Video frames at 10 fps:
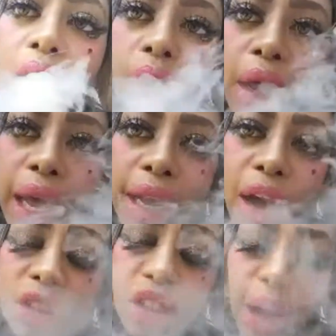and
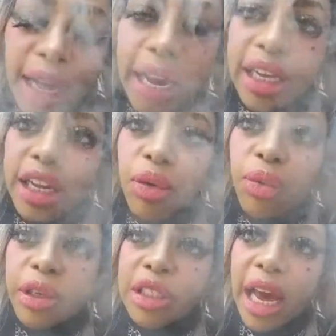also I got to get a
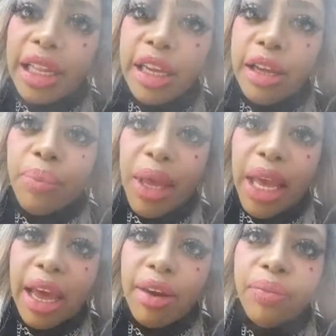recycling
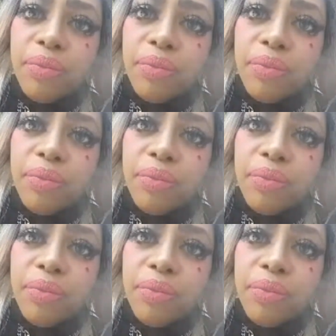bin.